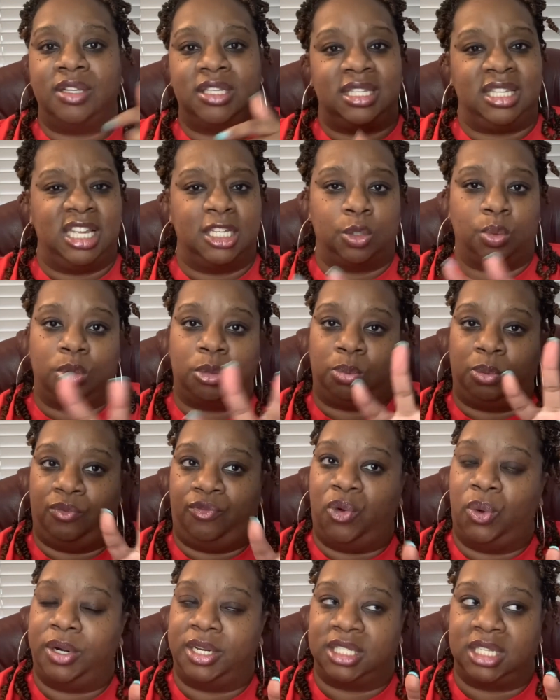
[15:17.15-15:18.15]
This was
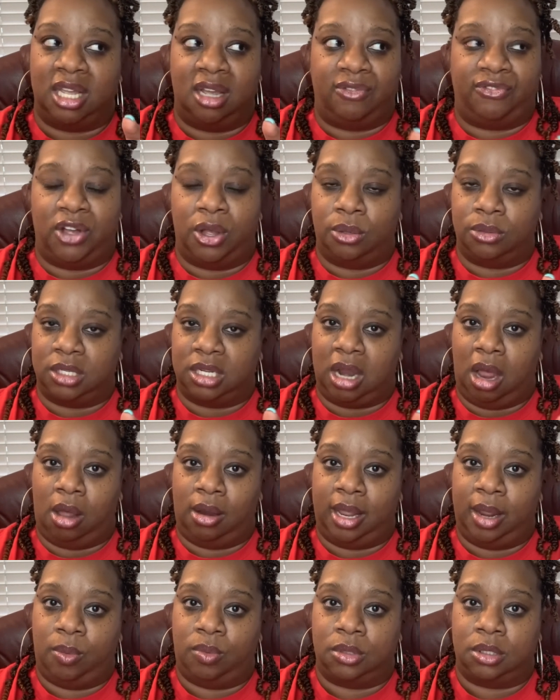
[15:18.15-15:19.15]
before the cell phones and all
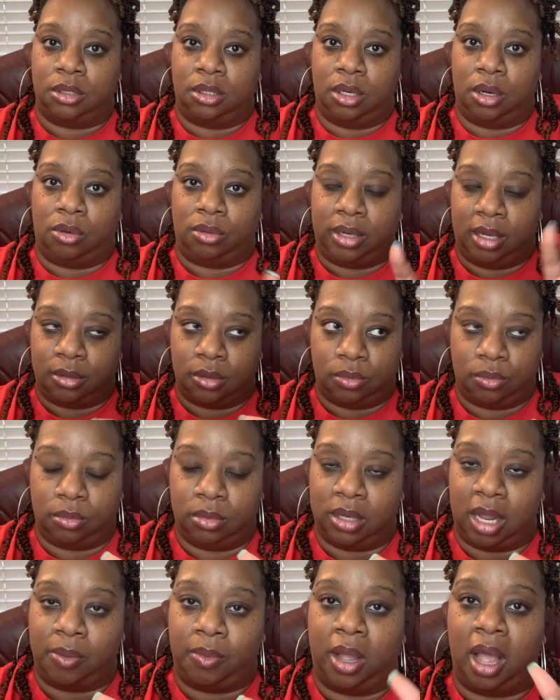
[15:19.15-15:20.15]
that was,
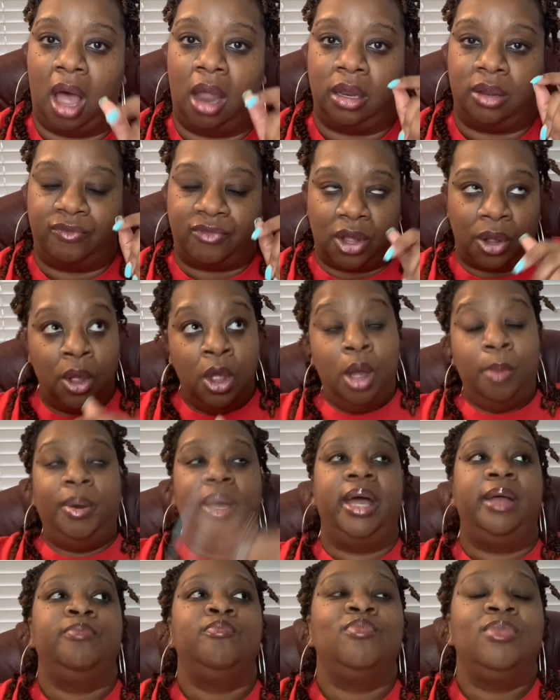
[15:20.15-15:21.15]
they were calling the phone.
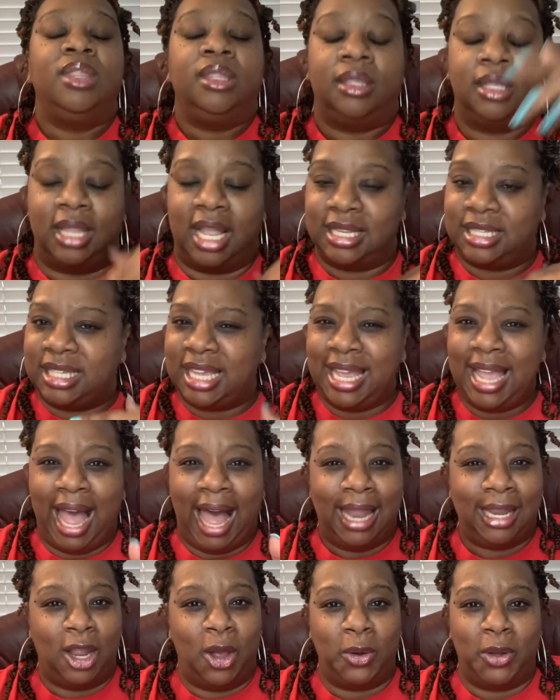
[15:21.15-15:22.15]
But see
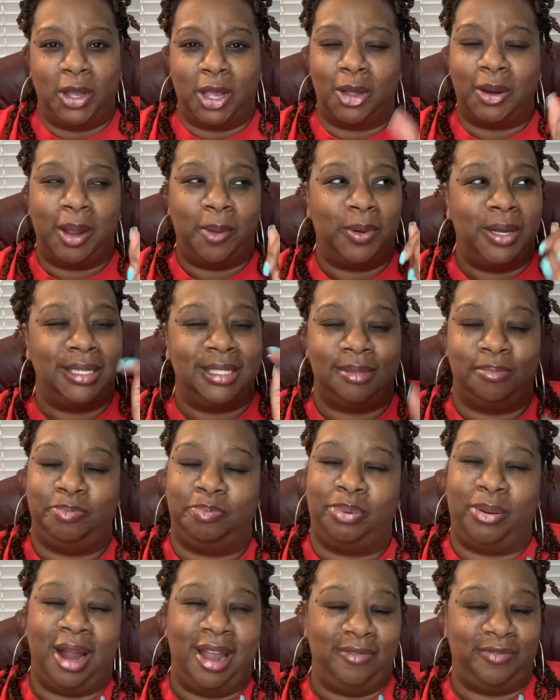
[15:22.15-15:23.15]
how long ago that was?
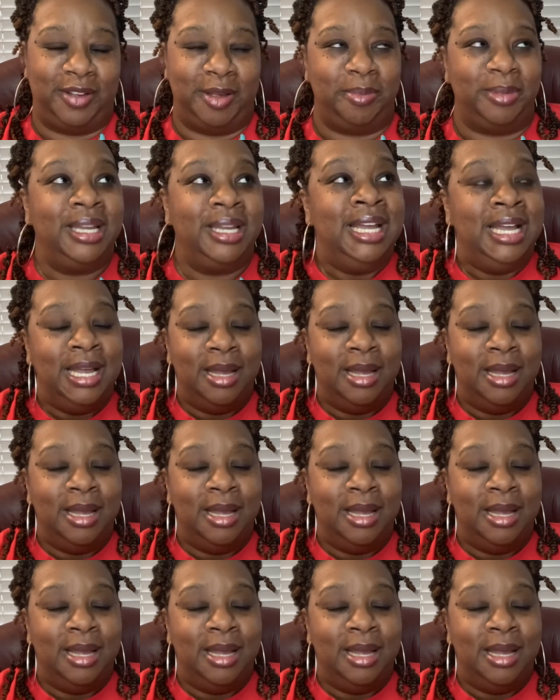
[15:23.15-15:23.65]
Pray for me.